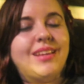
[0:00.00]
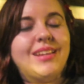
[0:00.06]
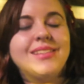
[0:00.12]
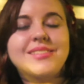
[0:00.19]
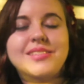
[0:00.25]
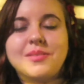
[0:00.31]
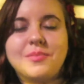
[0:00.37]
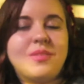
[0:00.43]
And
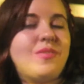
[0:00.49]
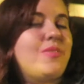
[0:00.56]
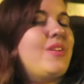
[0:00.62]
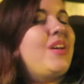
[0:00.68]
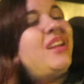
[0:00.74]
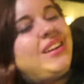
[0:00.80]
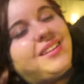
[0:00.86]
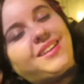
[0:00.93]
it's going to be
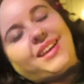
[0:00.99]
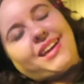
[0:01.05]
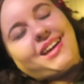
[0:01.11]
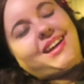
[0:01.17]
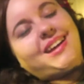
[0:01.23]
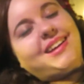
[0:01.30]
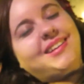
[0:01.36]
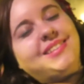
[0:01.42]
fun,
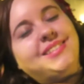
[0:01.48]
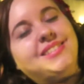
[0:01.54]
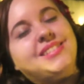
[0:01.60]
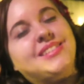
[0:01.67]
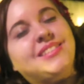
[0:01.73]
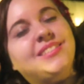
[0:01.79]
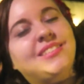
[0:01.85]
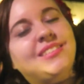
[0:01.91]

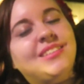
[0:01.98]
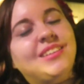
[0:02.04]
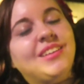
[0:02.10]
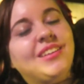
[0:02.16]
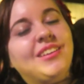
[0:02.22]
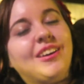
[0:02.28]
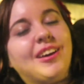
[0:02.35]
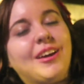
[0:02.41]
and
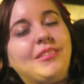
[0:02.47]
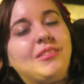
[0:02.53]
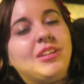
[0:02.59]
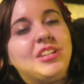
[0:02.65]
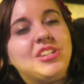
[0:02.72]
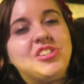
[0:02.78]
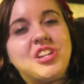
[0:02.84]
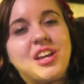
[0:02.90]
I'm
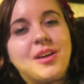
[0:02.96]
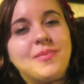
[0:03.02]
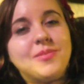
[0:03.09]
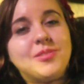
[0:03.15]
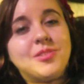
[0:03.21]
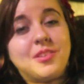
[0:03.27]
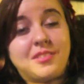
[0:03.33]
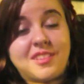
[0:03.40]
gonna
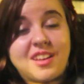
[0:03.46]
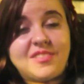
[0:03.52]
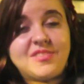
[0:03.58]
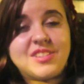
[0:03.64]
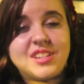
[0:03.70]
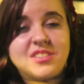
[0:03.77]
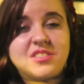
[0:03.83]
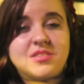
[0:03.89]
jam to a lot
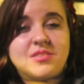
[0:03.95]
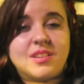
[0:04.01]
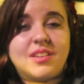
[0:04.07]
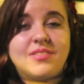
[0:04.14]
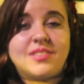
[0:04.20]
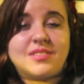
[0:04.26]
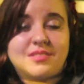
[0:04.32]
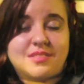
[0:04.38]
of Taylor
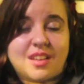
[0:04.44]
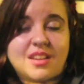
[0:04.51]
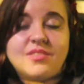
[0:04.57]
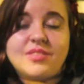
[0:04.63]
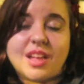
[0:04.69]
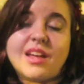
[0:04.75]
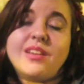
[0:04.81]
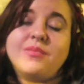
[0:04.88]
Swift and a lot
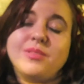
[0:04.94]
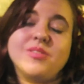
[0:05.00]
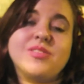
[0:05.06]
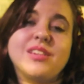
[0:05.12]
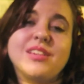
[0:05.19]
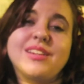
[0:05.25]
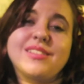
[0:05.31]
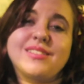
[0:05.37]
of loud
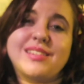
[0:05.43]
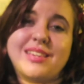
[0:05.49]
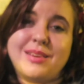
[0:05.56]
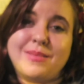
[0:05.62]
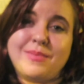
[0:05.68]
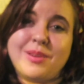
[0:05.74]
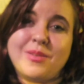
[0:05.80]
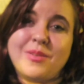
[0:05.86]
music to
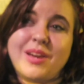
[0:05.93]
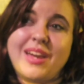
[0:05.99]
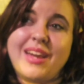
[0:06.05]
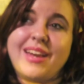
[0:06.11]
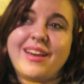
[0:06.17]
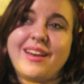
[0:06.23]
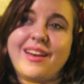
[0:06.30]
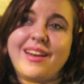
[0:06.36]
keep me
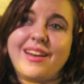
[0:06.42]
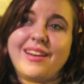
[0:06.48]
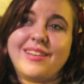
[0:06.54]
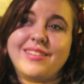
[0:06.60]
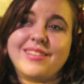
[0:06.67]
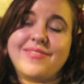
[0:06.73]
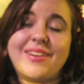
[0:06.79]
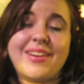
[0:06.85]
awake,
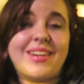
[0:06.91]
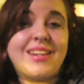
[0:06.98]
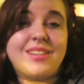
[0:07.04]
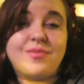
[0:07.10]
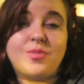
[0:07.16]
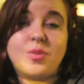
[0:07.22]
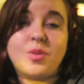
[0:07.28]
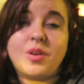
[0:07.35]
and if I need
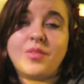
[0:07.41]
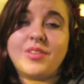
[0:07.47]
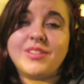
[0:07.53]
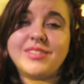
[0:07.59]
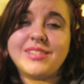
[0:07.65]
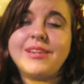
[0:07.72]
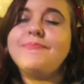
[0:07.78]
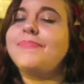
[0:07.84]
to fall over
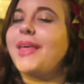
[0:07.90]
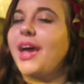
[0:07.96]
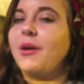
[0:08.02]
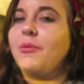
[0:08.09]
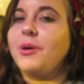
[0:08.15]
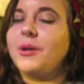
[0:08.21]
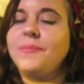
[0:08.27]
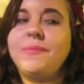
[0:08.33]
and sleep,
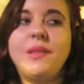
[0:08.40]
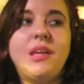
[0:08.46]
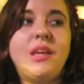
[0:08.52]
I will.